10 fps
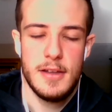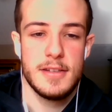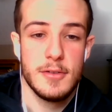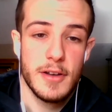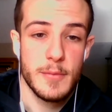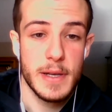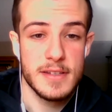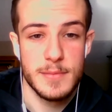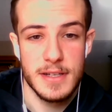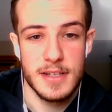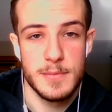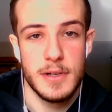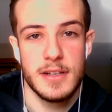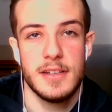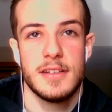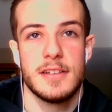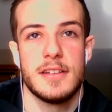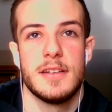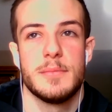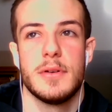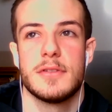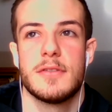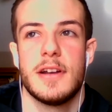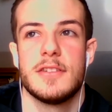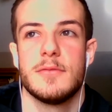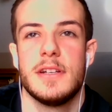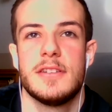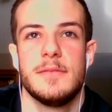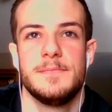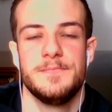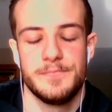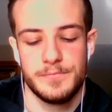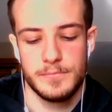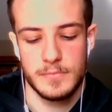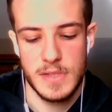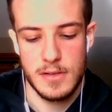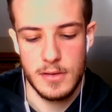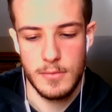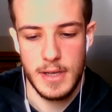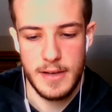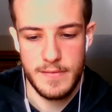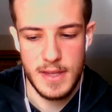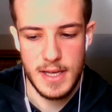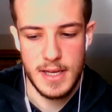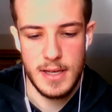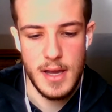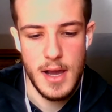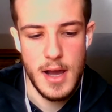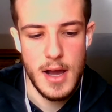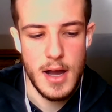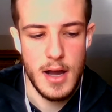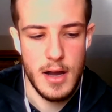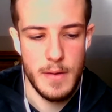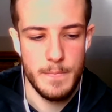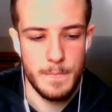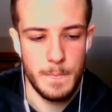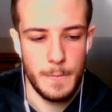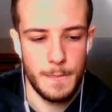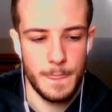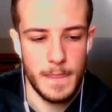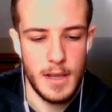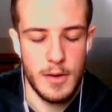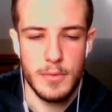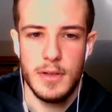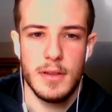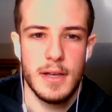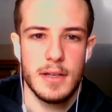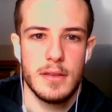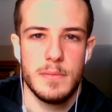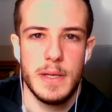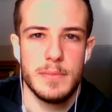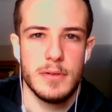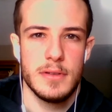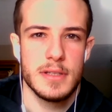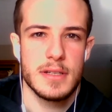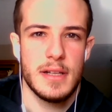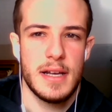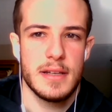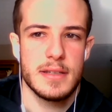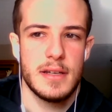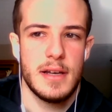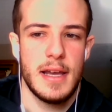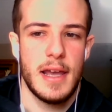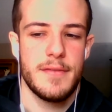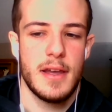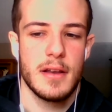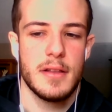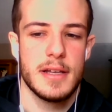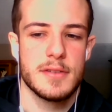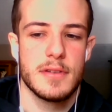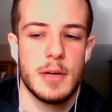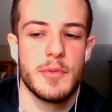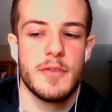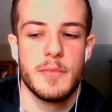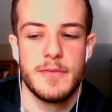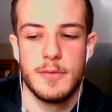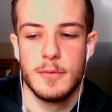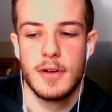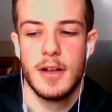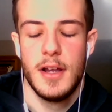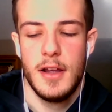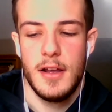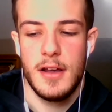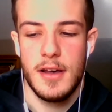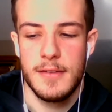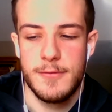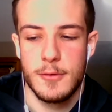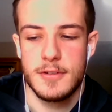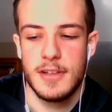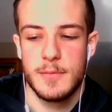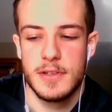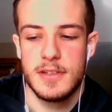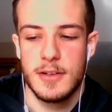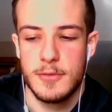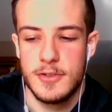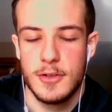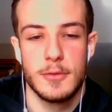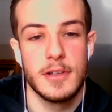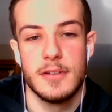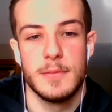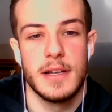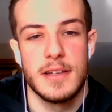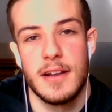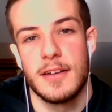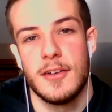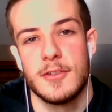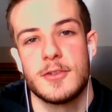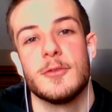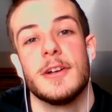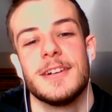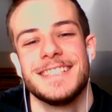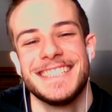whoever pays the biggest money post graduation. So we have that. I really like the people in this class. I have had a class with a couple of them before. Unfortunately, I've been stuck with Joe Gill my entire college career.